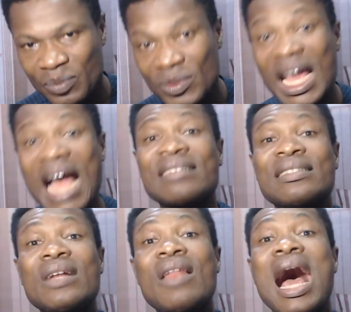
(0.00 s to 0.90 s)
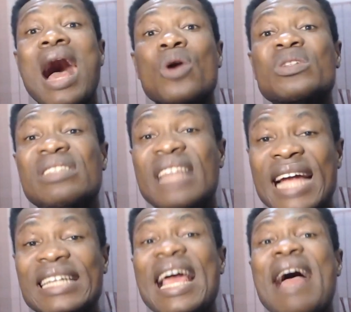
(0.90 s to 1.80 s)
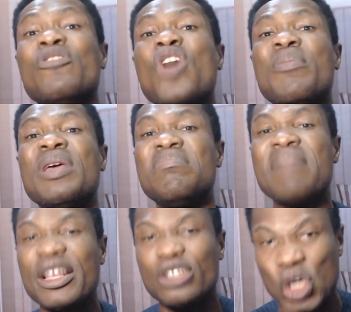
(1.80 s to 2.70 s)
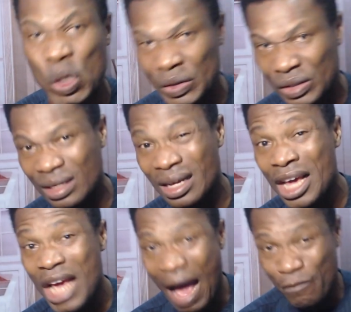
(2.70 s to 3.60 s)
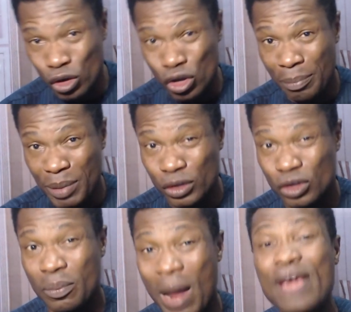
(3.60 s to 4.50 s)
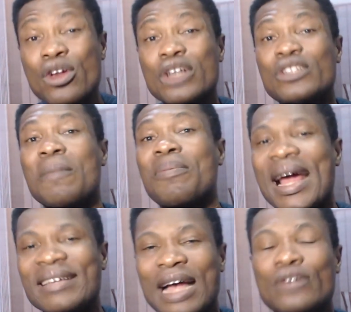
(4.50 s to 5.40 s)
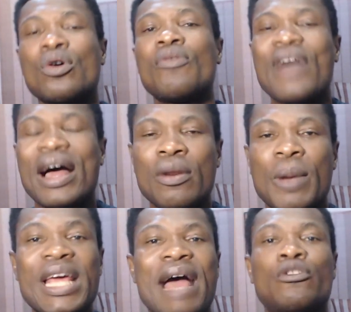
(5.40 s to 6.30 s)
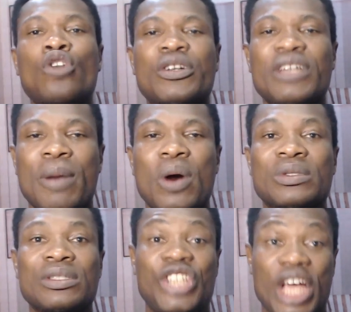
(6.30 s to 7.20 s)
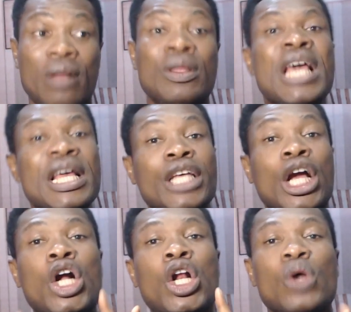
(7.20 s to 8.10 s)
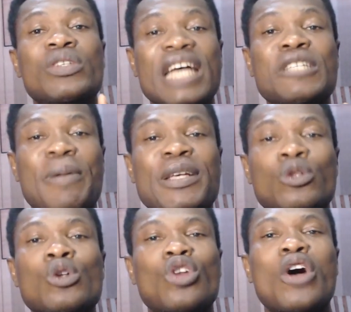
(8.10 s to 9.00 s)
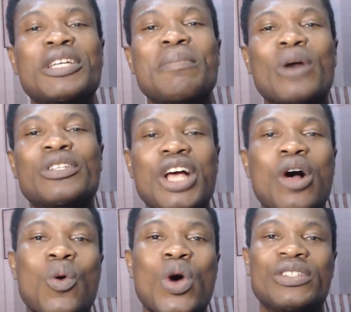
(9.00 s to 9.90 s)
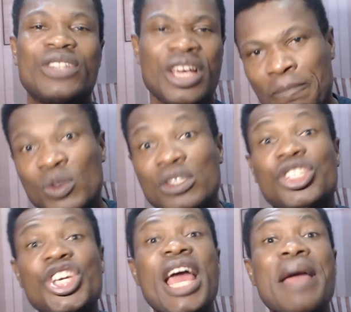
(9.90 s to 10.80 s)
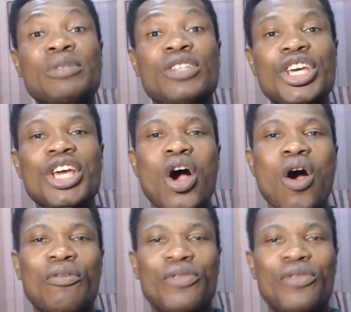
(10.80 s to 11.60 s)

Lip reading: are still out there. They have not been mentioned. Are you not surprised that so far nobody have talked about Shell? The closest person who talked about Shell was the GMD of